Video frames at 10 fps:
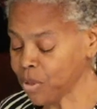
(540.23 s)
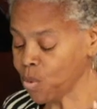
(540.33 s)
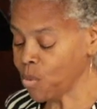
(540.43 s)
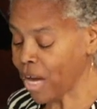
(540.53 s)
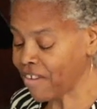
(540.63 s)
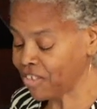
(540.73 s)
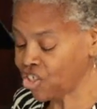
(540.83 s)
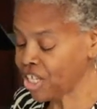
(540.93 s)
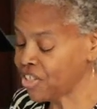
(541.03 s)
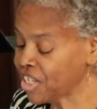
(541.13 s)
we will have a
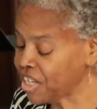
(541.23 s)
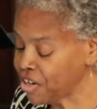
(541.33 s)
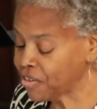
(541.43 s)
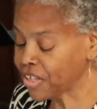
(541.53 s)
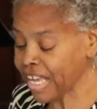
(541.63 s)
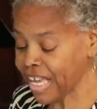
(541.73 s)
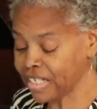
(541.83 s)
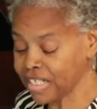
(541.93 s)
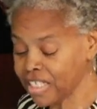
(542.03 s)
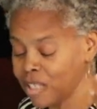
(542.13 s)
chance to hear the
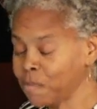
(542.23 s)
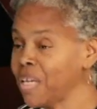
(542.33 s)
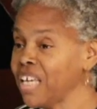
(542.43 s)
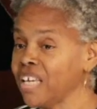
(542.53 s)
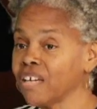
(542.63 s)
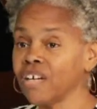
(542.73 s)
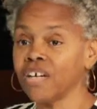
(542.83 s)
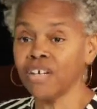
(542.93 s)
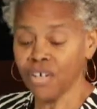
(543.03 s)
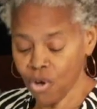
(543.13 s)
candidates speak
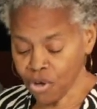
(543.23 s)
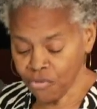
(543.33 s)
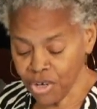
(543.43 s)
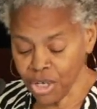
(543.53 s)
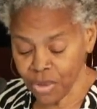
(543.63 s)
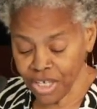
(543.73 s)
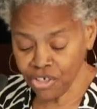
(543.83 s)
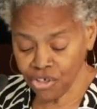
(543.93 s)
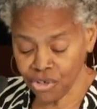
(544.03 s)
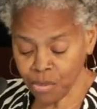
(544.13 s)
on real
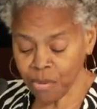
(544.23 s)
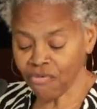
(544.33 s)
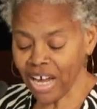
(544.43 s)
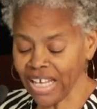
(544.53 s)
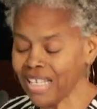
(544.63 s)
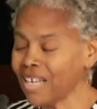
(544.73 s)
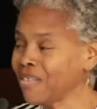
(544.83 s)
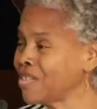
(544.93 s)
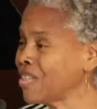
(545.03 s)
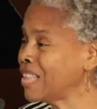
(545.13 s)
issues, but right now
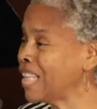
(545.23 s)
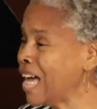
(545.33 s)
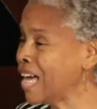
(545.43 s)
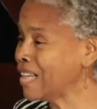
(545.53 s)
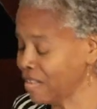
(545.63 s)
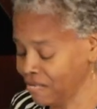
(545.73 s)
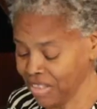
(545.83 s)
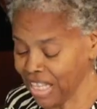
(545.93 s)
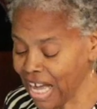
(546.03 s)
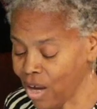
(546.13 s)
there's a lot of
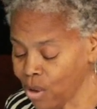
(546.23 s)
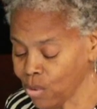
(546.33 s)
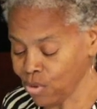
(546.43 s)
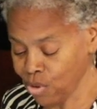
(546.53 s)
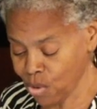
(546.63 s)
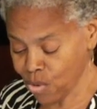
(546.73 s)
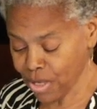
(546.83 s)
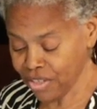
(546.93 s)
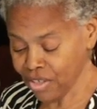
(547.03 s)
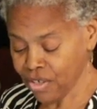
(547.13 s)
loud
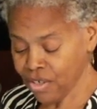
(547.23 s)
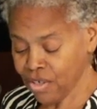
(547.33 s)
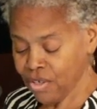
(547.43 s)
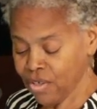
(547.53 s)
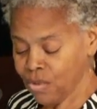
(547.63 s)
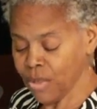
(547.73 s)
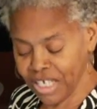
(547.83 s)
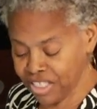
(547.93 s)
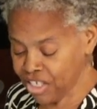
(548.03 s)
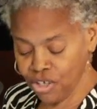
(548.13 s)
noise. We
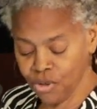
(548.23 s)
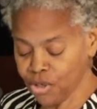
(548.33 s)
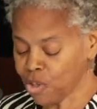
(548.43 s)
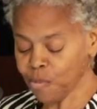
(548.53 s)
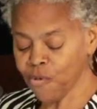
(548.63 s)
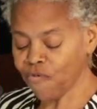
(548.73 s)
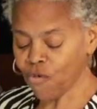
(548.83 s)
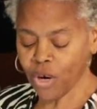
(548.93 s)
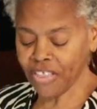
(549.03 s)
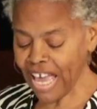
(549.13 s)
continue to spew
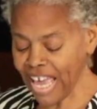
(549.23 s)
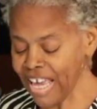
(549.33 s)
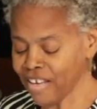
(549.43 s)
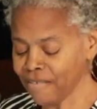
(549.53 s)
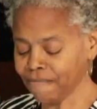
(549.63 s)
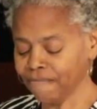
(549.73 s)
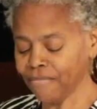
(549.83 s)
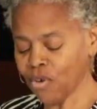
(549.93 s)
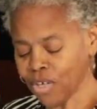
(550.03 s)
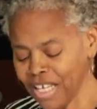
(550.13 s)
forth hate
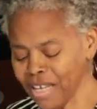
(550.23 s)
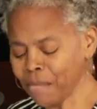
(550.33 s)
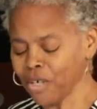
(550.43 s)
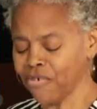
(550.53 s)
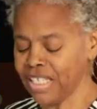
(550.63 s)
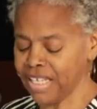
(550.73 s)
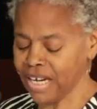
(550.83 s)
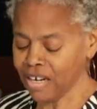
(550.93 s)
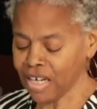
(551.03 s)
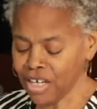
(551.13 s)
on immigrants in
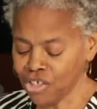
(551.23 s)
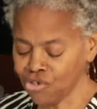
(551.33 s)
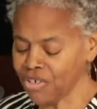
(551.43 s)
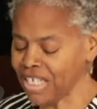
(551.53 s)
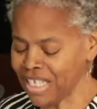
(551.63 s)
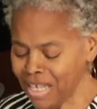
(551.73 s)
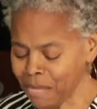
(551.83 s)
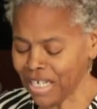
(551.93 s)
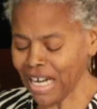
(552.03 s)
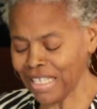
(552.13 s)
our country,
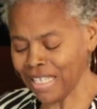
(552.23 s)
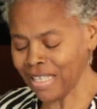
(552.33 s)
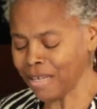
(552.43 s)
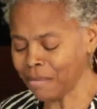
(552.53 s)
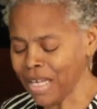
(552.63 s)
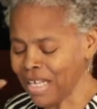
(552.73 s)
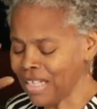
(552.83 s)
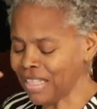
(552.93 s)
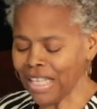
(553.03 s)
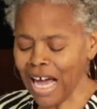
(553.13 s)
demonizing them.
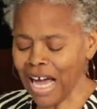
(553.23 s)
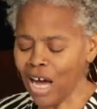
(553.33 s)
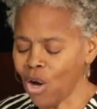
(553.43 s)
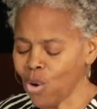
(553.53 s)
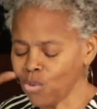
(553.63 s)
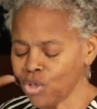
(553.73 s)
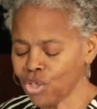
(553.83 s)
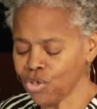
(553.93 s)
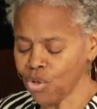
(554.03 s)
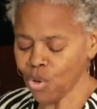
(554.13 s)
Loud
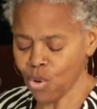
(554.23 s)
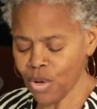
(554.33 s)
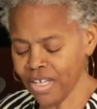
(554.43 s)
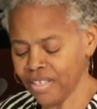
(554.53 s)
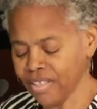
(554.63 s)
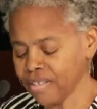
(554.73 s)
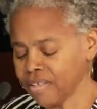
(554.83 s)
noise.